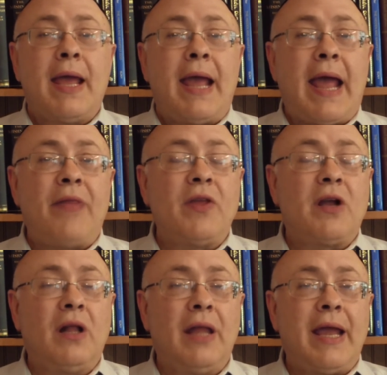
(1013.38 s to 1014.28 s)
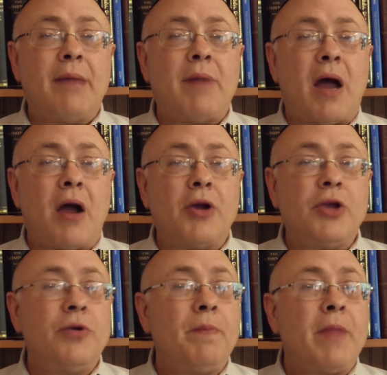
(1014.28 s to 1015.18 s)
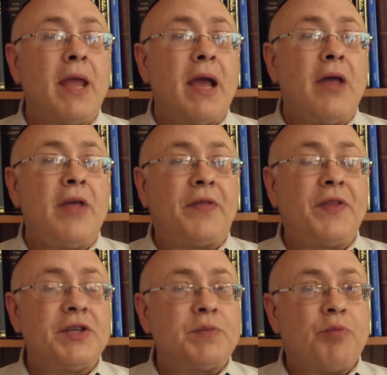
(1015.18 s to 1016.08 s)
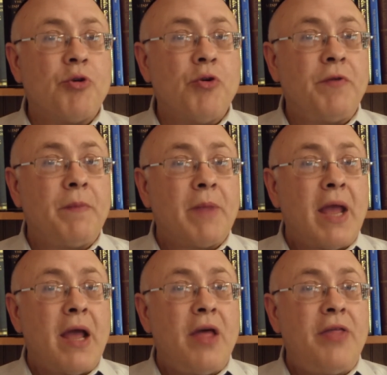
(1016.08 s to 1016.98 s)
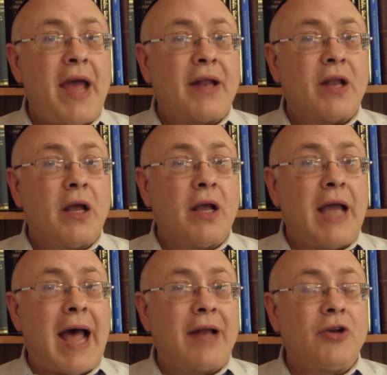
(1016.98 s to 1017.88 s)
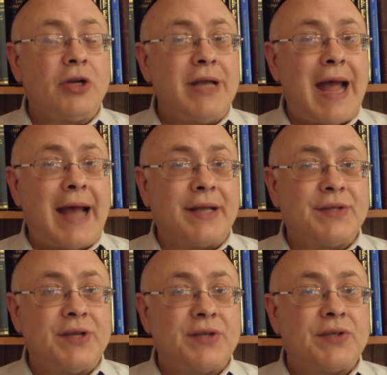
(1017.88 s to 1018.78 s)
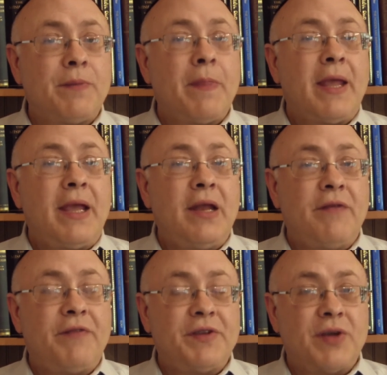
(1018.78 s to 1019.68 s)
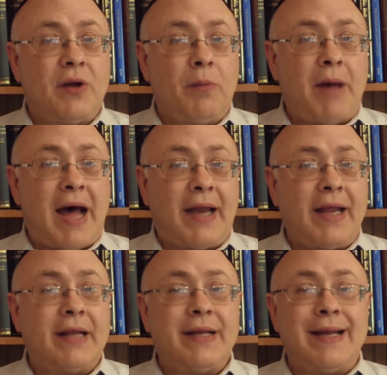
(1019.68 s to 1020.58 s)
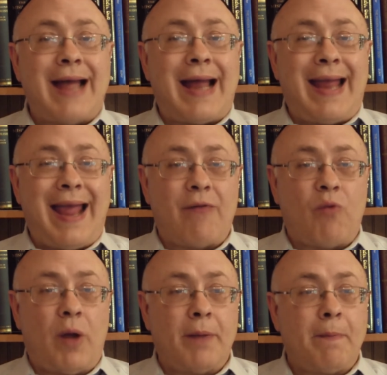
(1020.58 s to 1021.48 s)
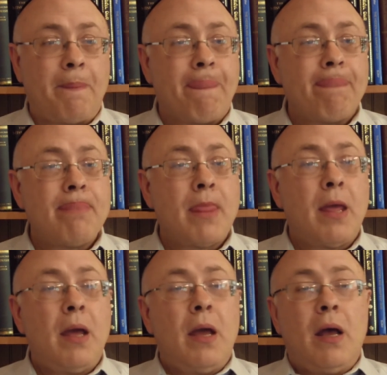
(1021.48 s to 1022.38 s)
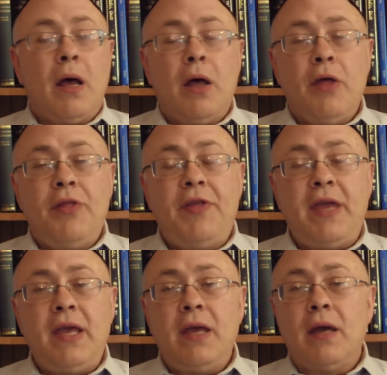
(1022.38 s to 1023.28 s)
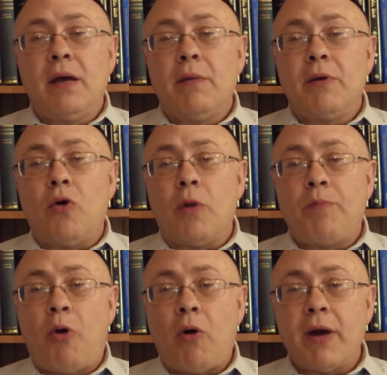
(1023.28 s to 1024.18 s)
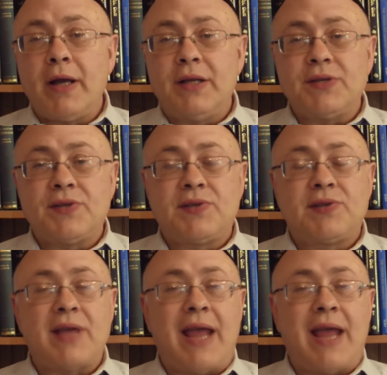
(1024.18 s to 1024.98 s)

and the Kalām argued that this proved that God could not exist in a physical body and did not have one. The corporealists'